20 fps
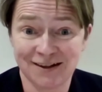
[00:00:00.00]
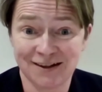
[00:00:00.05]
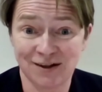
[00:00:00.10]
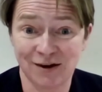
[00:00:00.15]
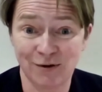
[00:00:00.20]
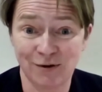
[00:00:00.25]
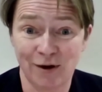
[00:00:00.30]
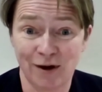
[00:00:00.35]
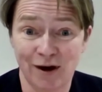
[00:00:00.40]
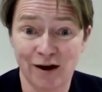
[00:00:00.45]

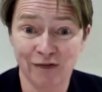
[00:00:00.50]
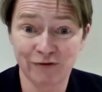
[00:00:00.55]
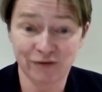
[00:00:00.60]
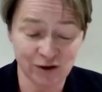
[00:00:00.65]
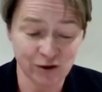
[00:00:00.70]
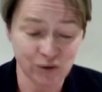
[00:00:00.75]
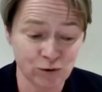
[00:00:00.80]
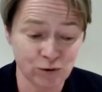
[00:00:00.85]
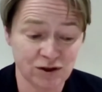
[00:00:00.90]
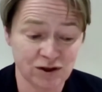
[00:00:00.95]
So over
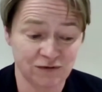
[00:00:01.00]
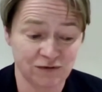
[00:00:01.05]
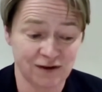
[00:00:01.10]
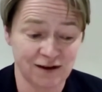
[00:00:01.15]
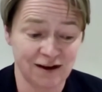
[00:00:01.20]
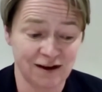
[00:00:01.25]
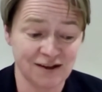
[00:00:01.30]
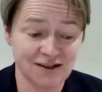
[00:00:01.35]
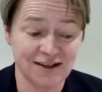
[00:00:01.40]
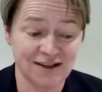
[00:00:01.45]
the course of
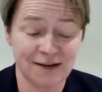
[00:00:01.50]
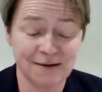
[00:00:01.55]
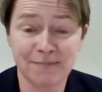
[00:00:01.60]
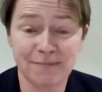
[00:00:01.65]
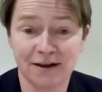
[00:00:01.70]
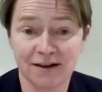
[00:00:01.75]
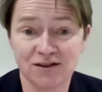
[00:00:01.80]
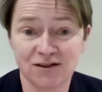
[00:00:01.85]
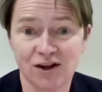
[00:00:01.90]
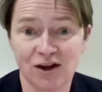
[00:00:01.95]
the last 9
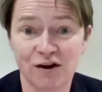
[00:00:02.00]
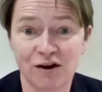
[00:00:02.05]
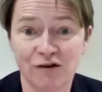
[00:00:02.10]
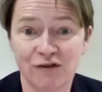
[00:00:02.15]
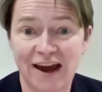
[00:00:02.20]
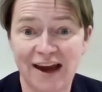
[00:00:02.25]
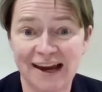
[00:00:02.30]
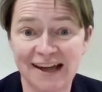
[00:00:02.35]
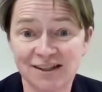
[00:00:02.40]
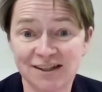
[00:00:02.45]
months,
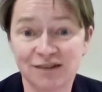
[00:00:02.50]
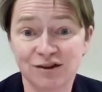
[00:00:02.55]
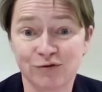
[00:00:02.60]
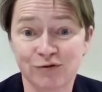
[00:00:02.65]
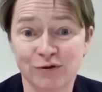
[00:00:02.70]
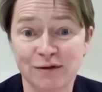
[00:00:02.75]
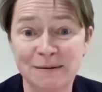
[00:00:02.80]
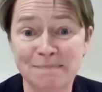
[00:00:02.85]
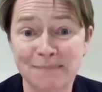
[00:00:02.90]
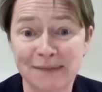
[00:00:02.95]
over
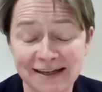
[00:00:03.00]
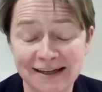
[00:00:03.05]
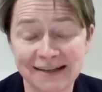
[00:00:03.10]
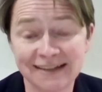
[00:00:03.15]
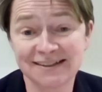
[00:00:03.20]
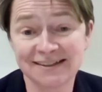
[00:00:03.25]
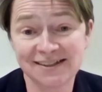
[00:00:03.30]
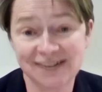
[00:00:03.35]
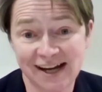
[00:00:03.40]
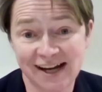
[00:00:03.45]
83
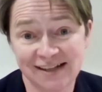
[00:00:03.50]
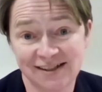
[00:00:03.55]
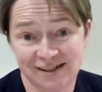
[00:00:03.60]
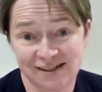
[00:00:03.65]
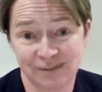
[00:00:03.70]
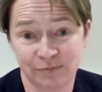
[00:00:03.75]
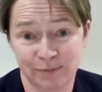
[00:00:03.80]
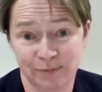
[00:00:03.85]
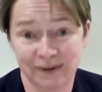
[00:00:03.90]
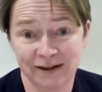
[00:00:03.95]
million
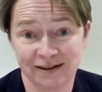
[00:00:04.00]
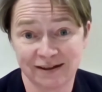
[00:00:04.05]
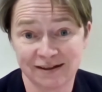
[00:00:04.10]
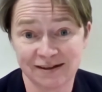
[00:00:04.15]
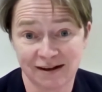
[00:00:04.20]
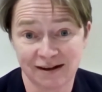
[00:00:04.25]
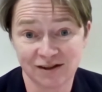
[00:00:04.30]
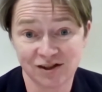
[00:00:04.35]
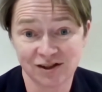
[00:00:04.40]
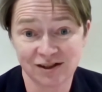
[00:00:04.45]
tests have been
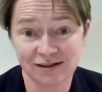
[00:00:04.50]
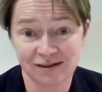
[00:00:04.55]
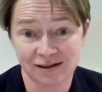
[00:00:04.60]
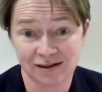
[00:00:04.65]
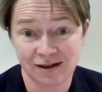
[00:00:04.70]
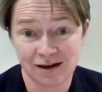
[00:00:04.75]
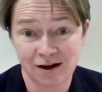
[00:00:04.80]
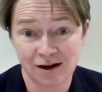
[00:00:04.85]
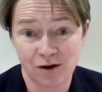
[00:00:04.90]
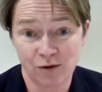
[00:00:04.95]
conducted.
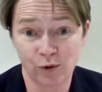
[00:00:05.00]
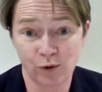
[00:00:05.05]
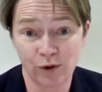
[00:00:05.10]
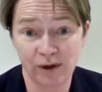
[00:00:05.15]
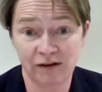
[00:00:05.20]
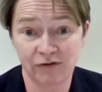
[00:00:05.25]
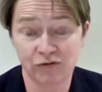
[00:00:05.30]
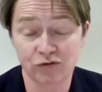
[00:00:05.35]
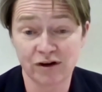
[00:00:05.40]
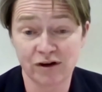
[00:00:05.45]

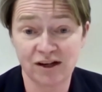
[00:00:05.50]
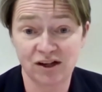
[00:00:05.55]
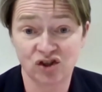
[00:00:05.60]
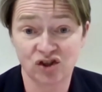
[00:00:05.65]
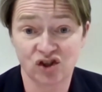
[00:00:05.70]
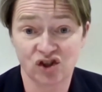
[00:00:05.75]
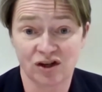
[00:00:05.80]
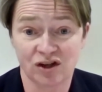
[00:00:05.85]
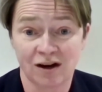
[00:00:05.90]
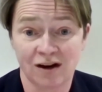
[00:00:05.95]
We've
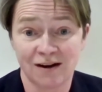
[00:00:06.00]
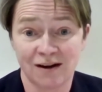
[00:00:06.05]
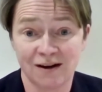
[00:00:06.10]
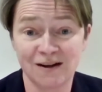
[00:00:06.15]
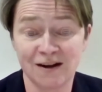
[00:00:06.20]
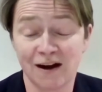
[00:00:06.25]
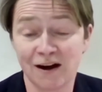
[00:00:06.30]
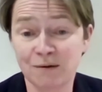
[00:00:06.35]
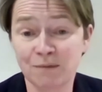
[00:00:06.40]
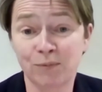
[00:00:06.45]
reached
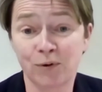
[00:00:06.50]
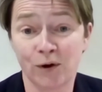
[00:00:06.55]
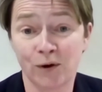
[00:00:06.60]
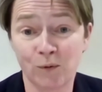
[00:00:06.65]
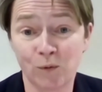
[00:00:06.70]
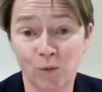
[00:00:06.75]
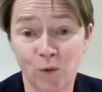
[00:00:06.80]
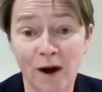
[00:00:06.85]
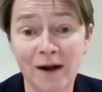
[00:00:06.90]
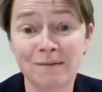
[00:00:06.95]

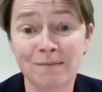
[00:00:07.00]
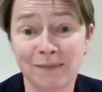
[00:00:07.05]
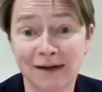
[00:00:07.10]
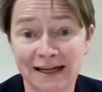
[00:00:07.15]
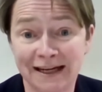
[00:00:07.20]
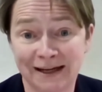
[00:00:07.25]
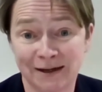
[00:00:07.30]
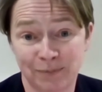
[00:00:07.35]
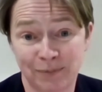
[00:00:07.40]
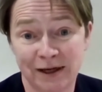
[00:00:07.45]
9.1
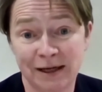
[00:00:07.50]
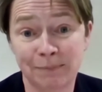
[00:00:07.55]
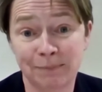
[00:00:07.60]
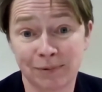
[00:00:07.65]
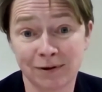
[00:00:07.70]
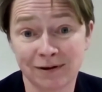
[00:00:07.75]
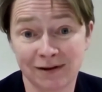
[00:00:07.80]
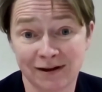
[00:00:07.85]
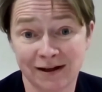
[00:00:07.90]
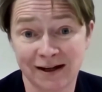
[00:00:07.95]
million
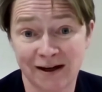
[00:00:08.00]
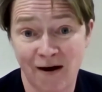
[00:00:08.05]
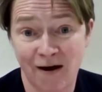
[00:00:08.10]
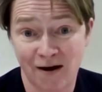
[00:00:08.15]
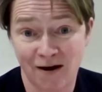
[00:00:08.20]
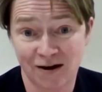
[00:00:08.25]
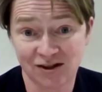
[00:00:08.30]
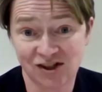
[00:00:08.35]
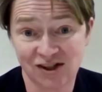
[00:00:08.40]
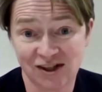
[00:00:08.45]
people and
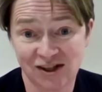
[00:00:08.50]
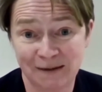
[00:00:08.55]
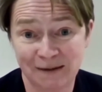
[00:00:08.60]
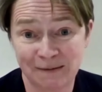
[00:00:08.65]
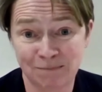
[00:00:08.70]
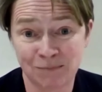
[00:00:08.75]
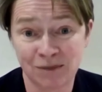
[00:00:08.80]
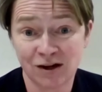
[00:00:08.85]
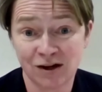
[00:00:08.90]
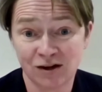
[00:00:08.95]
asked
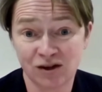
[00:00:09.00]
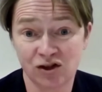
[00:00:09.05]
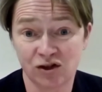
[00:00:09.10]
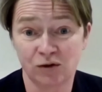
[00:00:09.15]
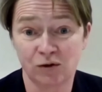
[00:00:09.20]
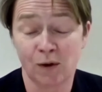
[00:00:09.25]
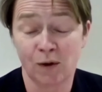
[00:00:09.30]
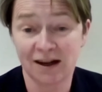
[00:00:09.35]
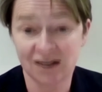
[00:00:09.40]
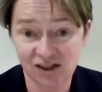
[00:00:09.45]
them
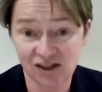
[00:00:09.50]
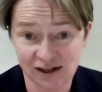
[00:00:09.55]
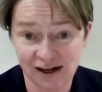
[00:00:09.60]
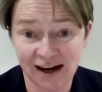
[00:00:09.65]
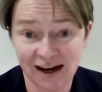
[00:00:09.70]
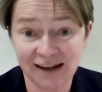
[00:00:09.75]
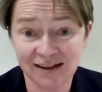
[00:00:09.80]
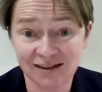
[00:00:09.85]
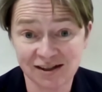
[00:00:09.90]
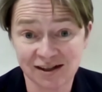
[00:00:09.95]
to
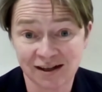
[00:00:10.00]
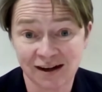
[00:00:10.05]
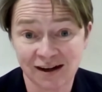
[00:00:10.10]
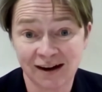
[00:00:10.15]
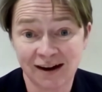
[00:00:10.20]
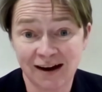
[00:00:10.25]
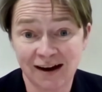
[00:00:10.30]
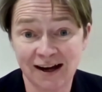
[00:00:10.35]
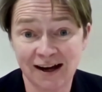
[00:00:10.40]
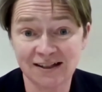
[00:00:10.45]
isolate.
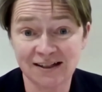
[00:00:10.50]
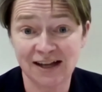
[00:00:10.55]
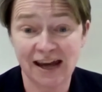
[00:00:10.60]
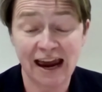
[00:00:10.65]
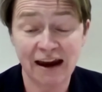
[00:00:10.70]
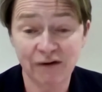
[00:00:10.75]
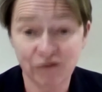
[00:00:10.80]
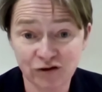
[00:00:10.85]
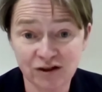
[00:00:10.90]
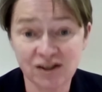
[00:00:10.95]
And
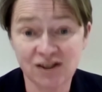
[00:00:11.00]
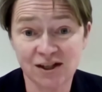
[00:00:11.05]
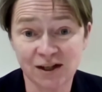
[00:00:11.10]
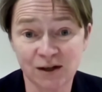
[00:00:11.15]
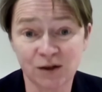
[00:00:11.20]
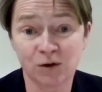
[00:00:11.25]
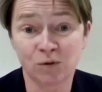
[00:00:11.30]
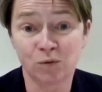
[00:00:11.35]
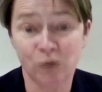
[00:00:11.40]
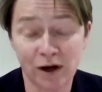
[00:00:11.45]
every
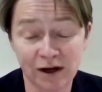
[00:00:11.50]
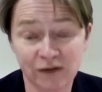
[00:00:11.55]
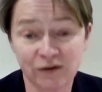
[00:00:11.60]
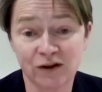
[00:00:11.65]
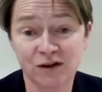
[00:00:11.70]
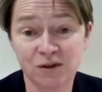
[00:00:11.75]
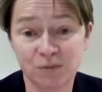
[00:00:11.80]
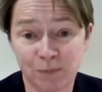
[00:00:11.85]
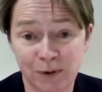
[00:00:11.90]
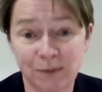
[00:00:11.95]
single one of
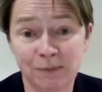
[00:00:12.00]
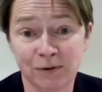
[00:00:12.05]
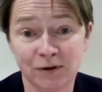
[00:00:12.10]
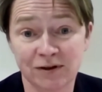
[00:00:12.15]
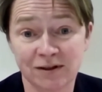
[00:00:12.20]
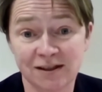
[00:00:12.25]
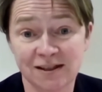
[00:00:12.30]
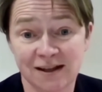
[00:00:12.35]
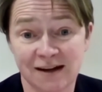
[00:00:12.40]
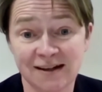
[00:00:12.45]
those people
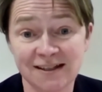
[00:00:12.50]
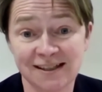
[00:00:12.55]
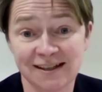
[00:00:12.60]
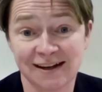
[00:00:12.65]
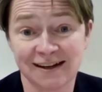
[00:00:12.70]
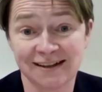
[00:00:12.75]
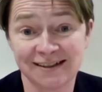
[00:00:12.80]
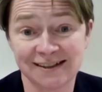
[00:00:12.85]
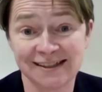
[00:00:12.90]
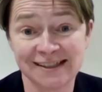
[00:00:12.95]
that is
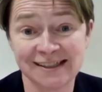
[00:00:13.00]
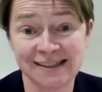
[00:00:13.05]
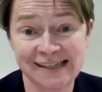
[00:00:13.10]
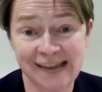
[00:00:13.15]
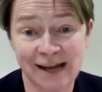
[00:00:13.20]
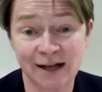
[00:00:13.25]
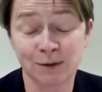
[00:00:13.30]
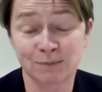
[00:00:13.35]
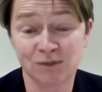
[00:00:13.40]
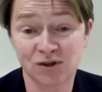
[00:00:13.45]
isolated has
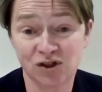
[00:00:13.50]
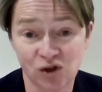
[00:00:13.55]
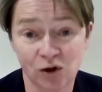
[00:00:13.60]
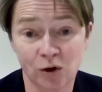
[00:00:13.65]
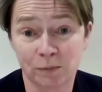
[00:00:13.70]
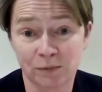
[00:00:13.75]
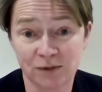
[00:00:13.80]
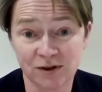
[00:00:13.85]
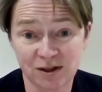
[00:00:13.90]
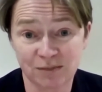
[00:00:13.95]
helped
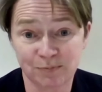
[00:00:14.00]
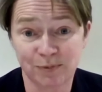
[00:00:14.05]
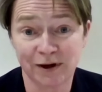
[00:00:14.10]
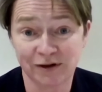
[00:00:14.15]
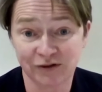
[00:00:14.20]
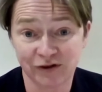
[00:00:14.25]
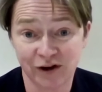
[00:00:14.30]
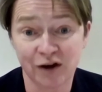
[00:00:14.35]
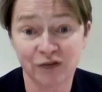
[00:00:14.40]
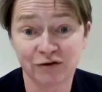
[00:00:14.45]
stop the
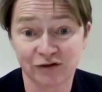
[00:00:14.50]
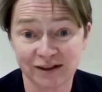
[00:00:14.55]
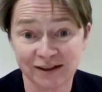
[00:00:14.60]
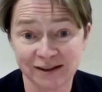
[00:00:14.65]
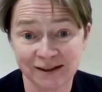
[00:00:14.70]
spread of COVID.